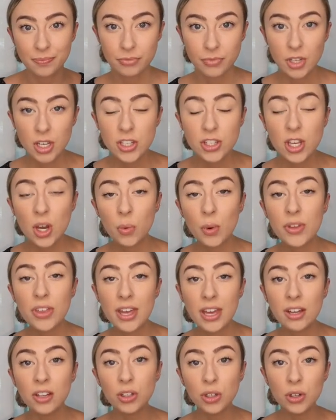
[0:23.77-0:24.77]
So with
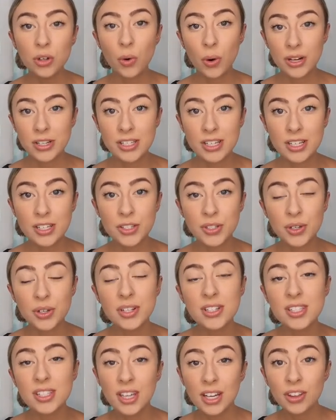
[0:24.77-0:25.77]
include courses, you can
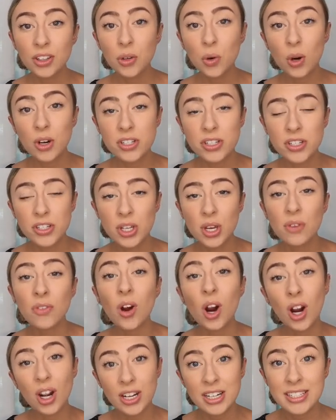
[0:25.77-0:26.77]
select the courses you have
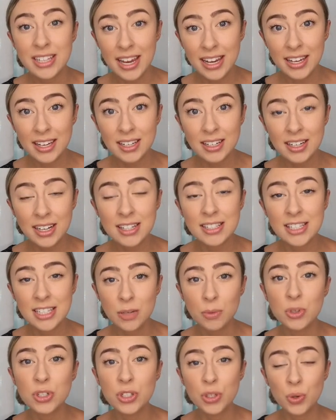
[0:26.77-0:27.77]
already taken and see
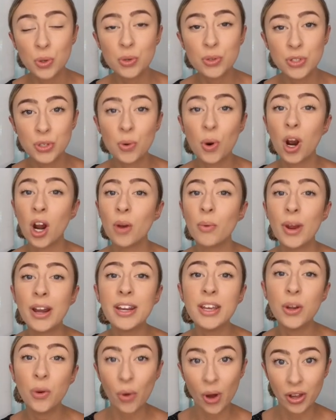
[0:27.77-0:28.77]
which schools you already
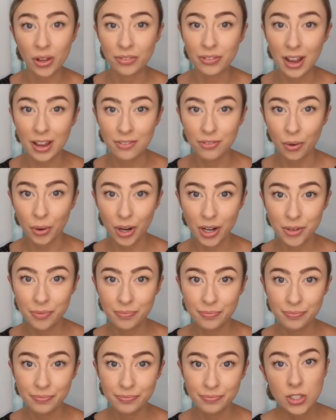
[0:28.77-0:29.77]
qualify for.
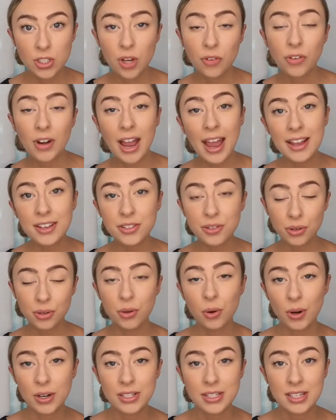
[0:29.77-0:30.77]
So for exclude
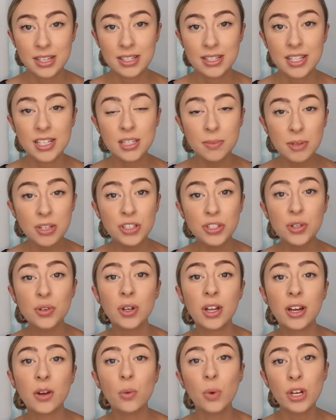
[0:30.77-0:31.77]
courses, this means you
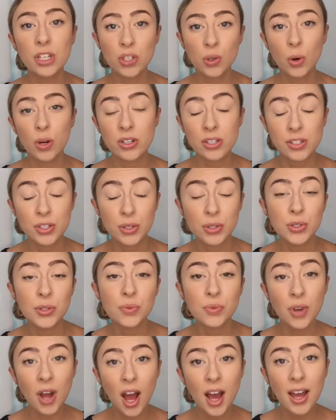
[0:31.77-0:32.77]
click which courses you do
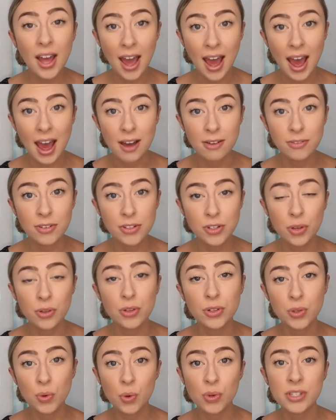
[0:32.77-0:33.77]
not have, so the
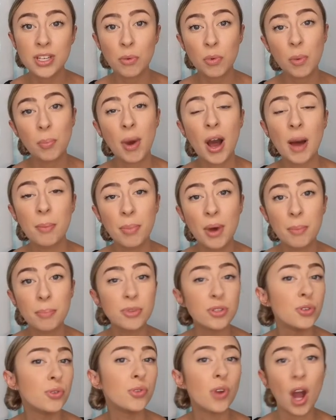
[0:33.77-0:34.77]
schools that will pop up
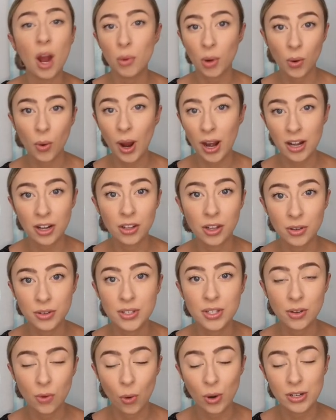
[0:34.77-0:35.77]
do not require those
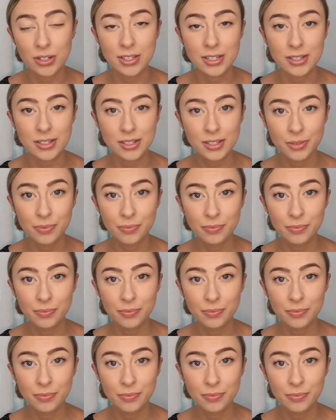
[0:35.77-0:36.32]
courses.